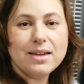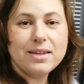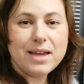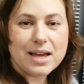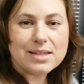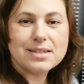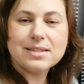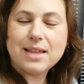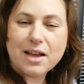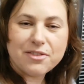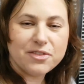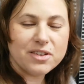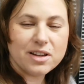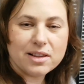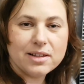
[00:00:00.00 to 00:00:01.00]
Yes,
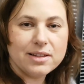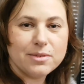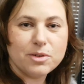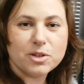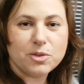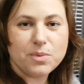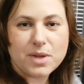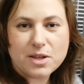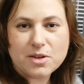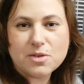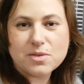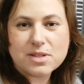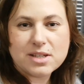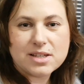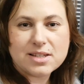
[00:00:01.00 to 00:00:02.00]
definitely. What we
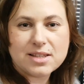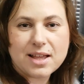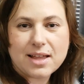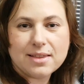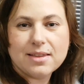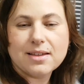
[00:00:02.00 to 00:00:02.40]
use is that